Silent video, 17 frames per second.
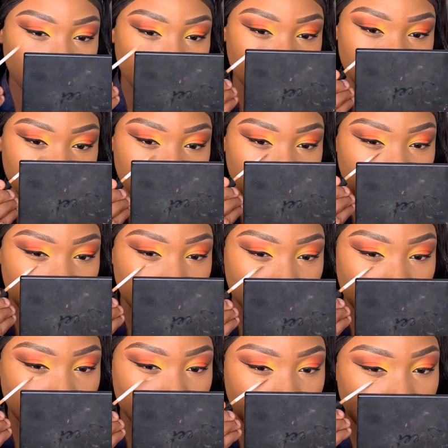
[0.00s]
before you
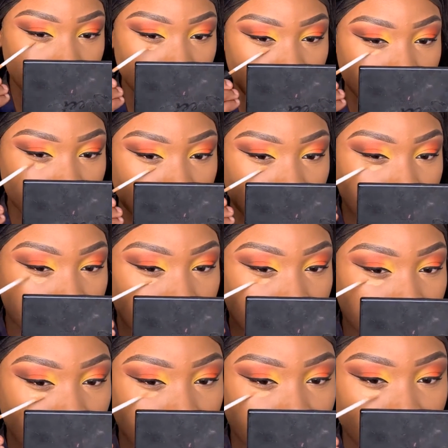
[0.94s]
blend it out. I
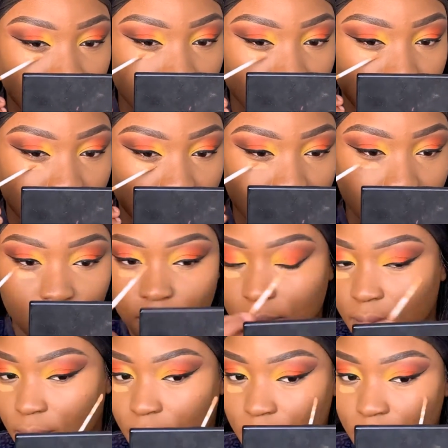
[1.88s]
go in with a little
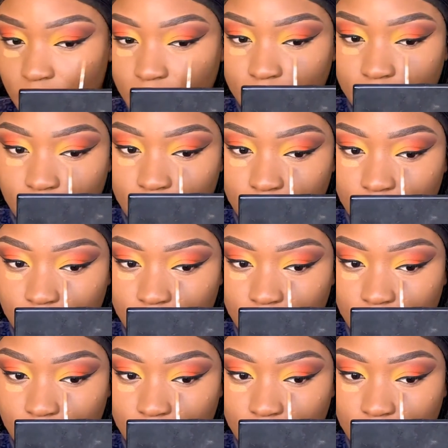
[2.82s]
bit more,